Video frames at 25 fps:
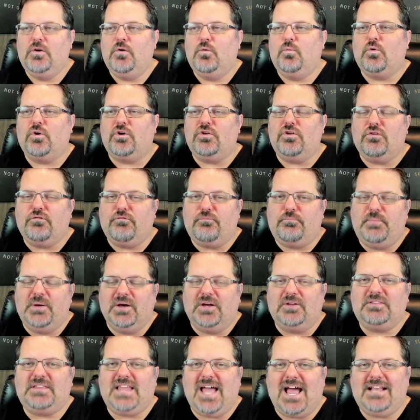where you've
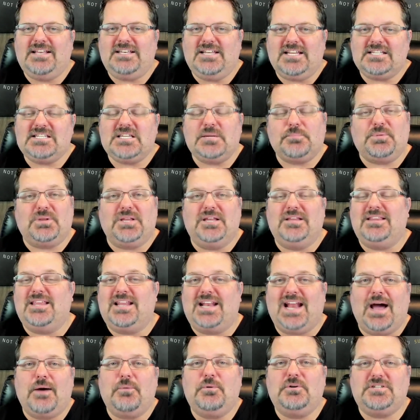built that discipline, then
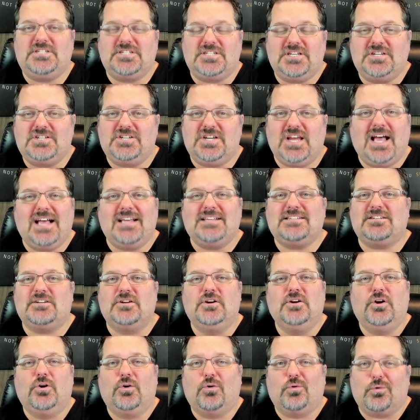I would suggest
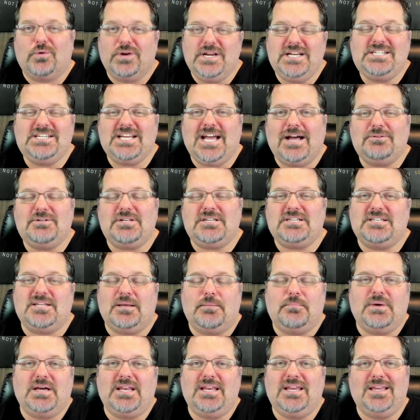reach out to
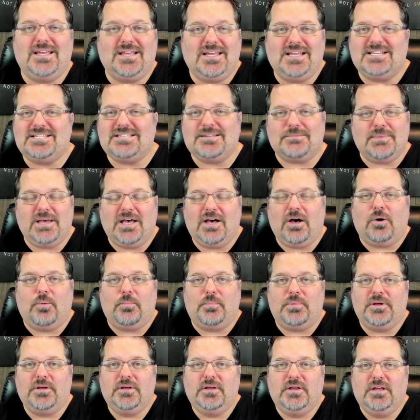somebody and get some help.